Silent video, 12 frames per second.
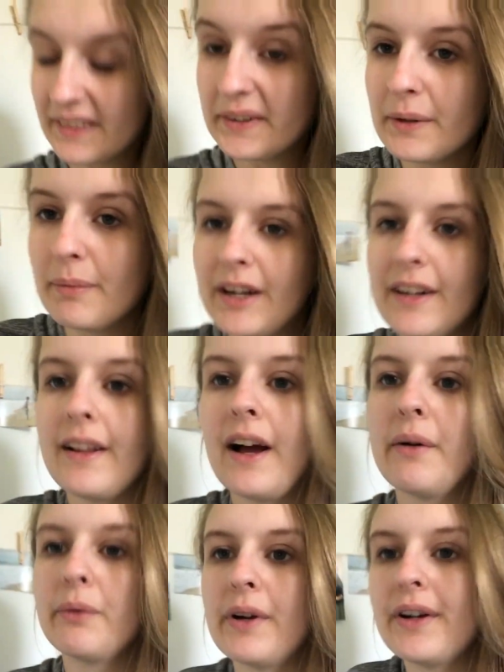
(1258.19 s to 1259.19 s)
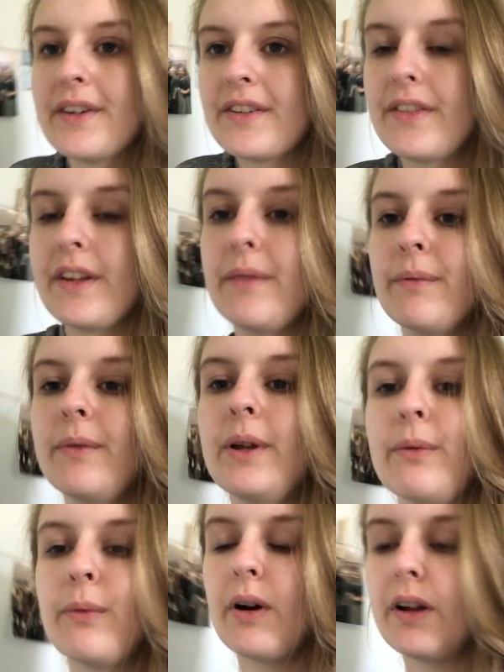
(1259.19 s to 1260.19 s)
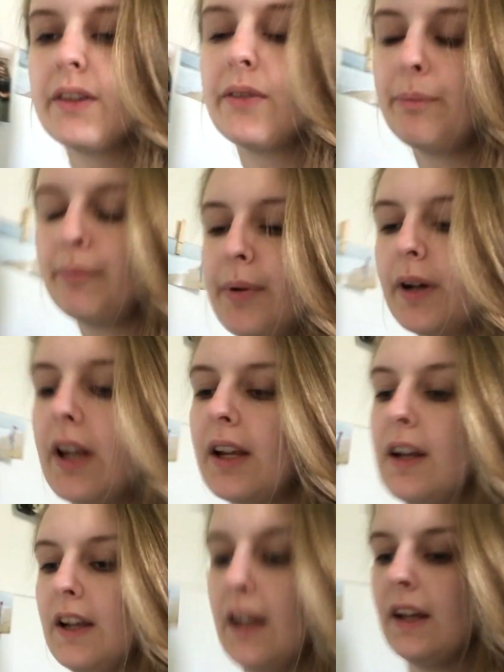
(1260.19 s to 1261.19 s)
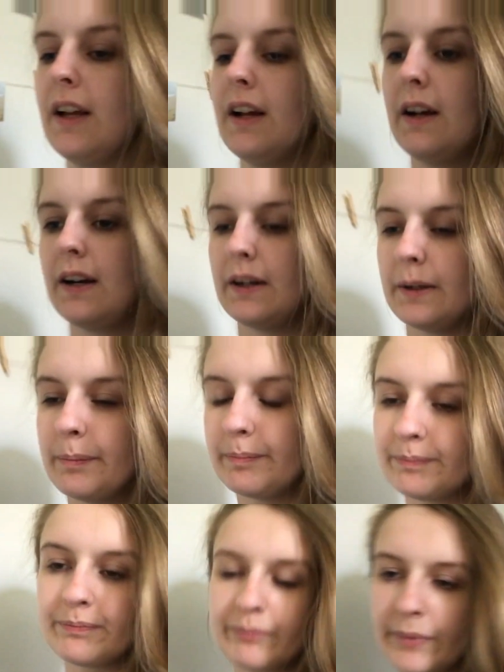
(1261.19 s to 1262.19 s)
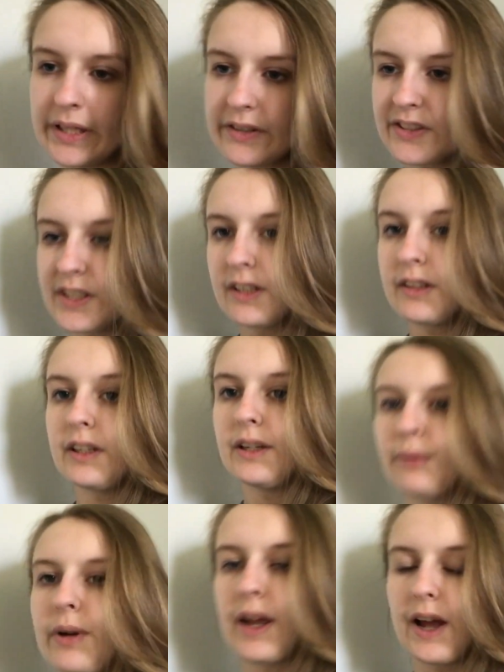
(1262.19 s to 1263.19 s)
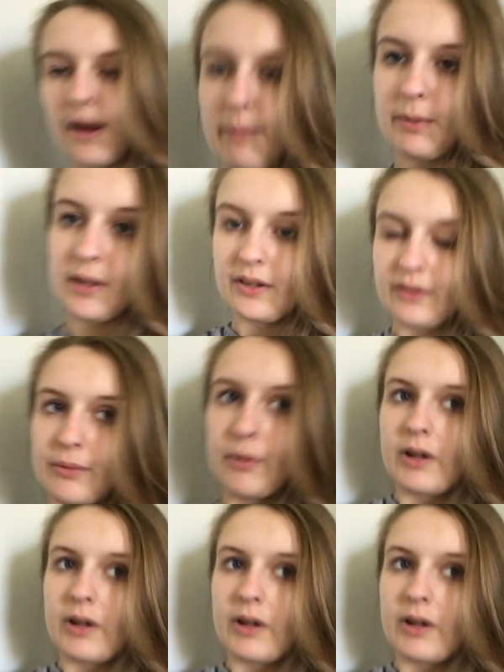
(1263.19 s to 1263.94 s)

It could have been a lot worse than it was, but um, basically what happened